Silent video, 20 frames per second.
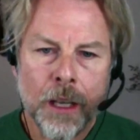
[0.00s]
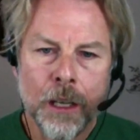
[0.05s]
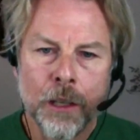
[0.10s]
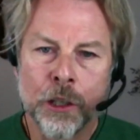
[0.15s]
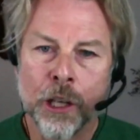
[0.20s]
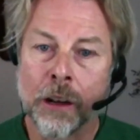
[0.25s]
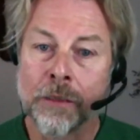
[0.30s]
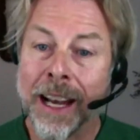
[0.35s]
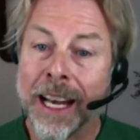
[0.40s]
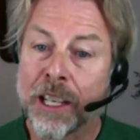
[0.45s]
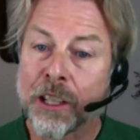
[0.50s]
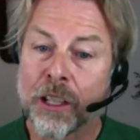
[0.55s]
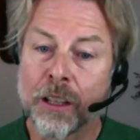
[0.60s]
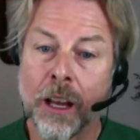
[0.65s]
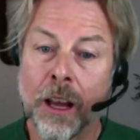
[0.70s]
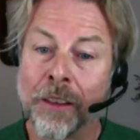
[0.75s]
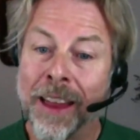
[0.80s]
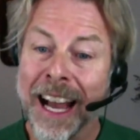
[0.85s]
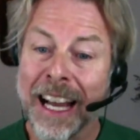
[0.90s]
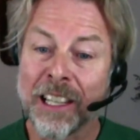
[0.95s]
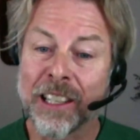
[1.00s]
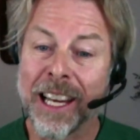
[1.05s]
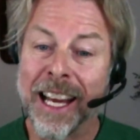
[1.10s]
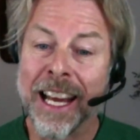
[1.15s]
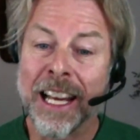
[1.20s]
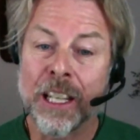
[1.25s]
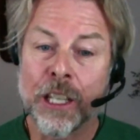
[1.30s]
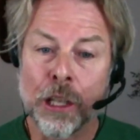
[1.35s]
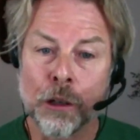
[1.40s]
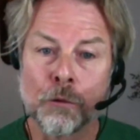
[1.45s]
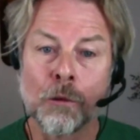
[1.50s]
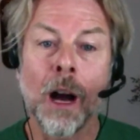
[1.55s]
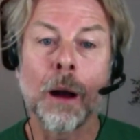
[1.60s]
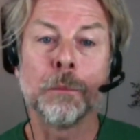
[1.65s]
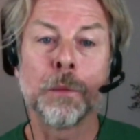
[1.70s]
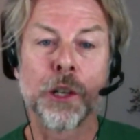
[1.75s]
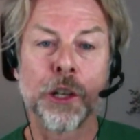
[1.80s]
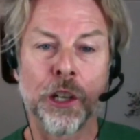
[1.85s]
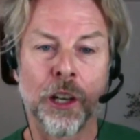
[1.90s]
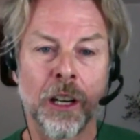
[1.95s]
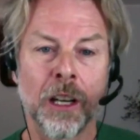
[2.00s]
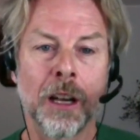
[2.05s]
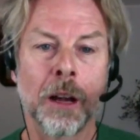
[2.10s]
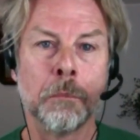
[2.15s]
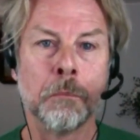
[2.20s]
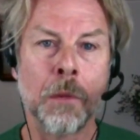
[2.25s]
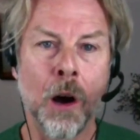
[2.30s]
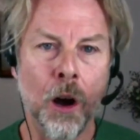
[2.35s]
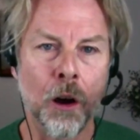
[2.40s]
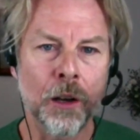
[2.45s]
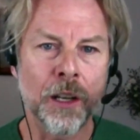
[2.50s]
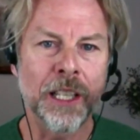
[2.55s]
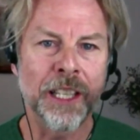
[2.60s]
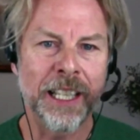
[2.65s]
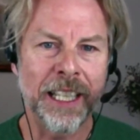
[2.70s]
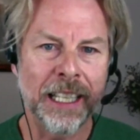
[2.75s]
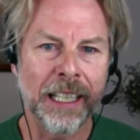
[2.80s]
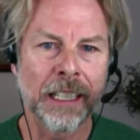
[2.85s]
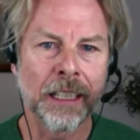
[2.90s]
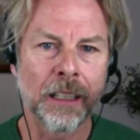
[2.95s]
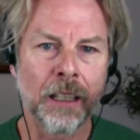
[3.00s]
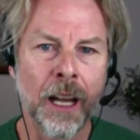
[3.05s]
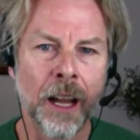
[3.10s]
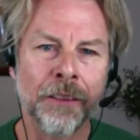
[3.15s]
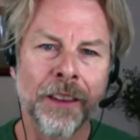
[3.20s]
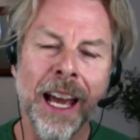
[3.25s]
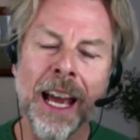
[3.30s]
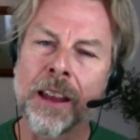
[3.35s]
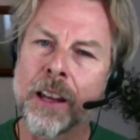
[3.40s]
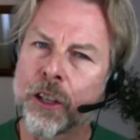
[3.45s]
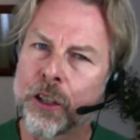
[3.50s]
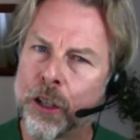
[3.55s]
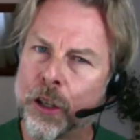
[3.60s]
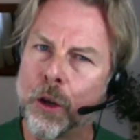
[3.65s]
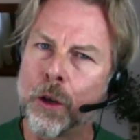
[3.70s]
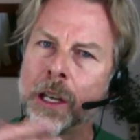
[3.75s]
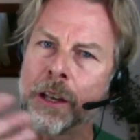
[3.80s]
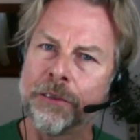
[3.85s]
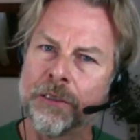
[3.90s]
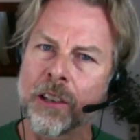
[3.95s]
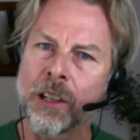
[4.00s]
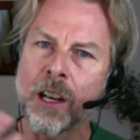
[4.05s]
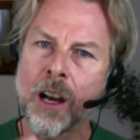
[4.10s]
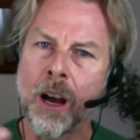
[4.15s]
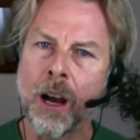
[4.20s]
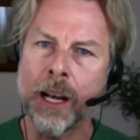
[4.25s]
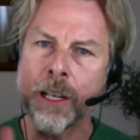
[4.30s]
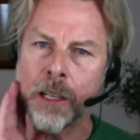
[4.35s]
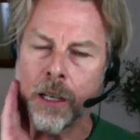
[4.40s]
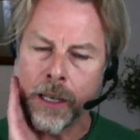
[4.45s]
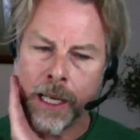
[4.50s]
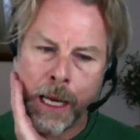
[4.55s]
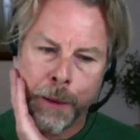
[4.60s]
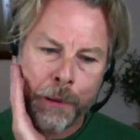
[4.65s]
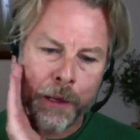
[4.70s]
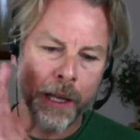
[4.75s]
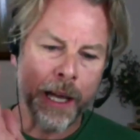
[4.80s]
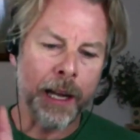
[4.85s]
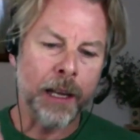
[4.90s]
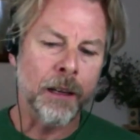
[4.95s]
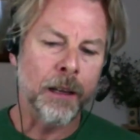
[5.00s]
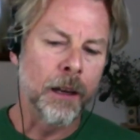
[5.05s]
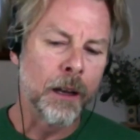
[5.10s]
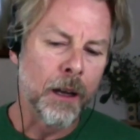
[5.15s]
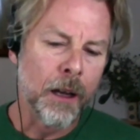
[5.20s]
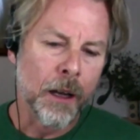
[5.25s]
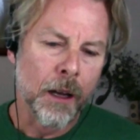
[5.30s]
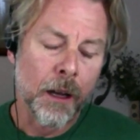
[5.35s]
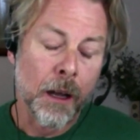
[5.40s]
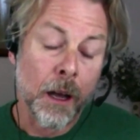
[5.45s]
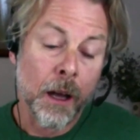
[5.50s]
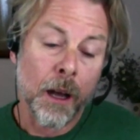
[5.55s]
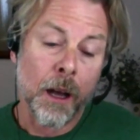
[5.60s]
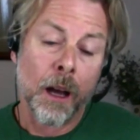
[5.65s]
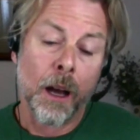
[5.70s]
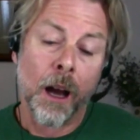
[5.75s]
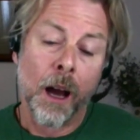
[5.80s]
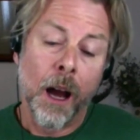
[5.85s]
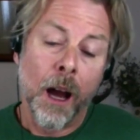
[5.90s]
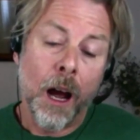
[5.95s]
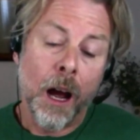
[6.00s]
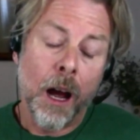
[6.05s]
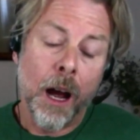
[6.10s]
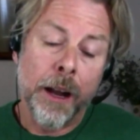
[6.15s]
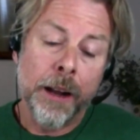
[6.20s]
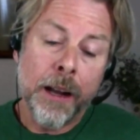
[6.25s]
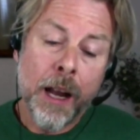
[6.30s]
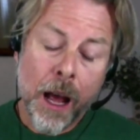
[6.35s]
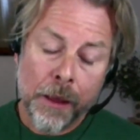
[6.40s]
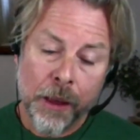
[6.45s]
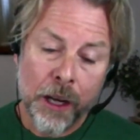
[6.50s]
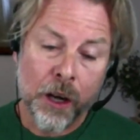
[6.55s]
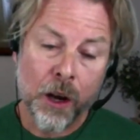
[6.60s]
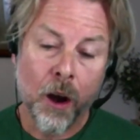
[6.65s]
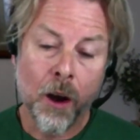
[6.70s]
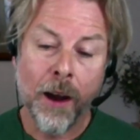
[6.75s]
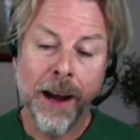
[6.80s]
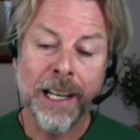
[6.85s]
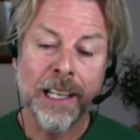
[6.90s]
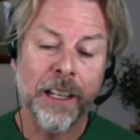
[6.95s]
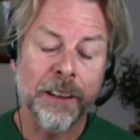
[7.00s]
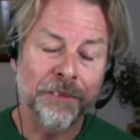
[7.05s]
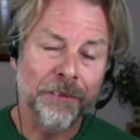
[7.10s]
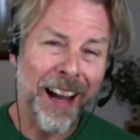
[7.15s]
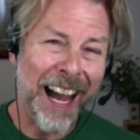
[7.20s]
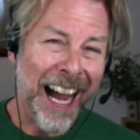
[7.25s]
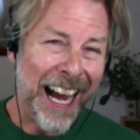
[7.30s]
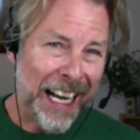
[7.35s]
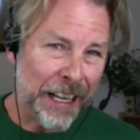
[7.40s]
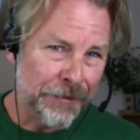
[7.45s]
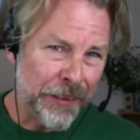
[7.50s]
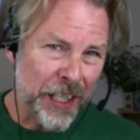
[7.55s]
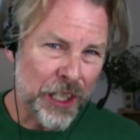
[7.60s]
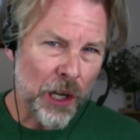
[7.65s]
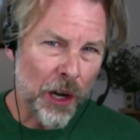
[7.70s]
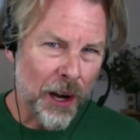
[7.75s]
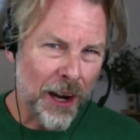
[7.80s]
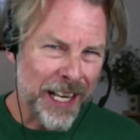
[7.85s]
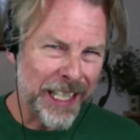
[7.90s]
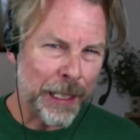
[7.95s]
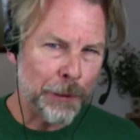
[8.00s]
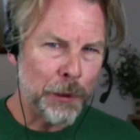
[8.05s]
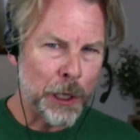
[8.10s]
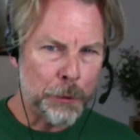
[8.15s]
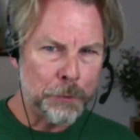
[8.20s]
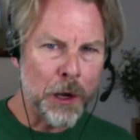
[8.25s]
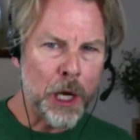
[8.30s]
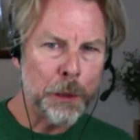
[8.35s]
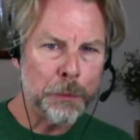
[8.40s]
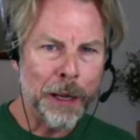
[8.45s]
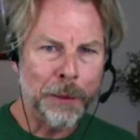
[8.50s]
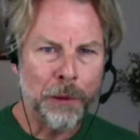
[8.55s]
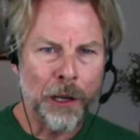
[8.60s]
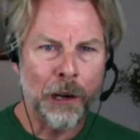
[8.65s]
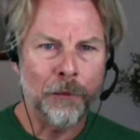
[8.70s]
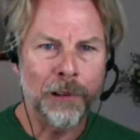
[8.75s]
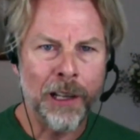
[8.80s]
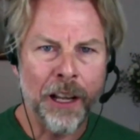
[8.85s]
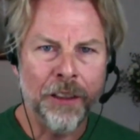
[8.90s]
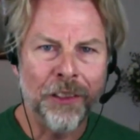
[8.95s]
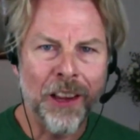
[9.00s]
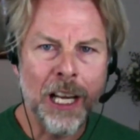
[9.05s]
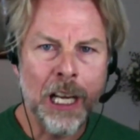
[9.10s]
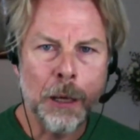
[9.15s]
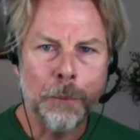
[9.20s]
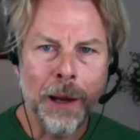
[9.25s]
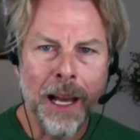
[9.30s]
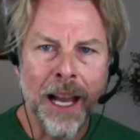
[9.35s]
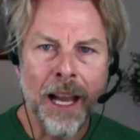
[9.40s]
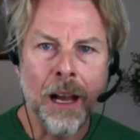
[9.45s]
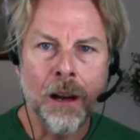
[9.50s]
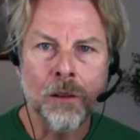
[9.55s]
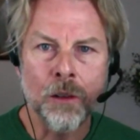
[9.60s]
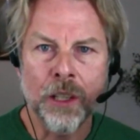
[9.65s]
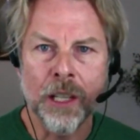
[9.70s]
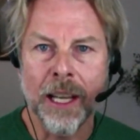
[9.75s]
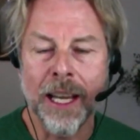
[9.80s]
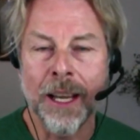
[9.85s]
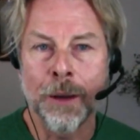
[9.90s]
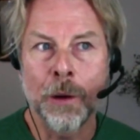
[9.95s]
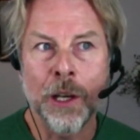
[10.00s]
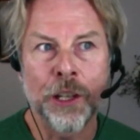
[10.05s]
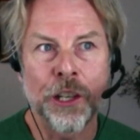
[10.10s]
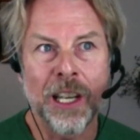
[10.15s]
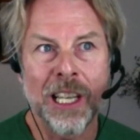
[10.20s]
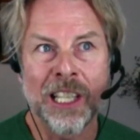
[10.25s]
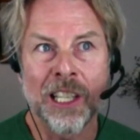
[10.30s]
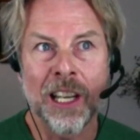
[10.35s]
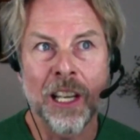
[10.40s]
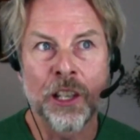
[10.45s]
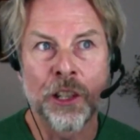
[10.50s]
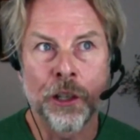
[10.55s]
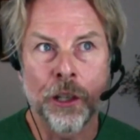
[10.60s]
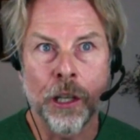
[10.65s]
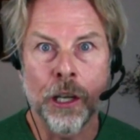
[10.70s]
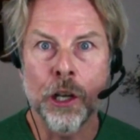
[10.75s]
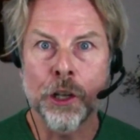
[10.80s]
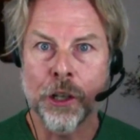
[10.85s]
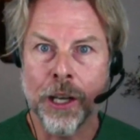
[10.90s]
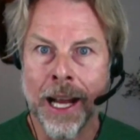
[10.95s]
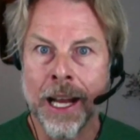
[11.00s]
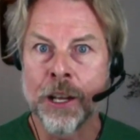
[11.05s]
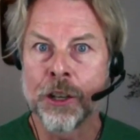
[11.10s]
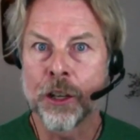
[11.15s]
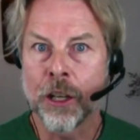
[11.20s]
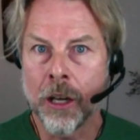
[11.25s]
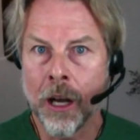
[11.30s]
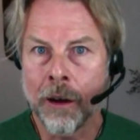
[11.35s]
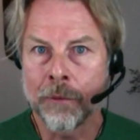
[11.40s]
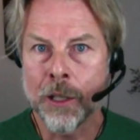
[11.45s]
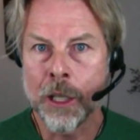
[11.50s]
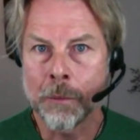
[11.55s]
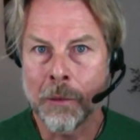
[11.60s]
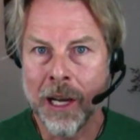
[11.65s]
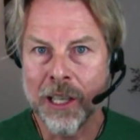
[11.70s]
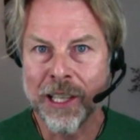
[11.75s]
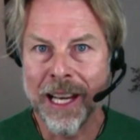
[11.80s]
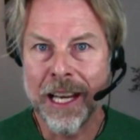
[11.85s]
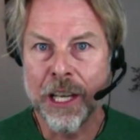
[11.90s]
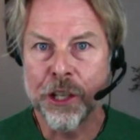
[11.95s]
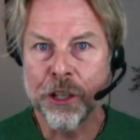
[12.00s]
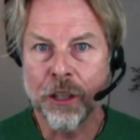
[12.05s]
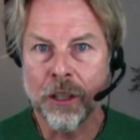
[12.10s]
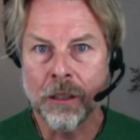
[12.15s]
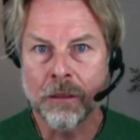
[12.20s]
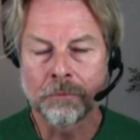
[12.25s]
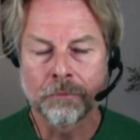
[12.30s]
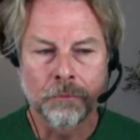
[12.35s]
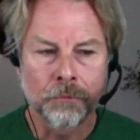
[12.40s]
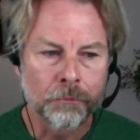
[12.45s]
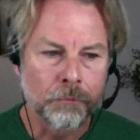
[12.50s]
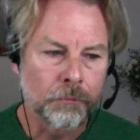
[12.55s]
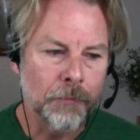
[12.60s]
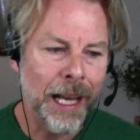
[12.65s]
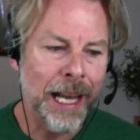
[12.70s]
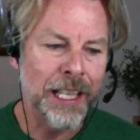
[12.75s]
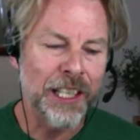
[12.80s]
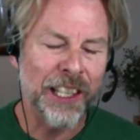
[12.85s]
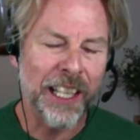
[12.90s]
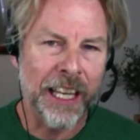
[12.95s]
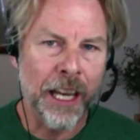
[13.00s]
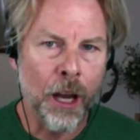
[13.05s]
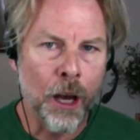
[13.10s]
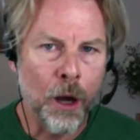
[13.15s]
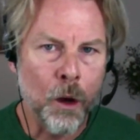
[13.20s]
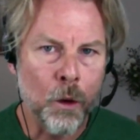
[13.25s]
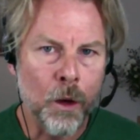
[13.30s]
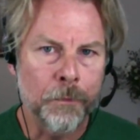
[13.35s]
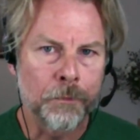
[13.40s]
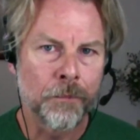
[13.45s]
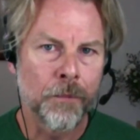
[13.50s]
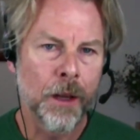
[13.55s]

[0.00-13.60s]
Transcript: So that's interruption marketing, and they're the two different kinds, okay? But then another kind of advertising, which most people don't really think about, which is search engine optimization, SEO,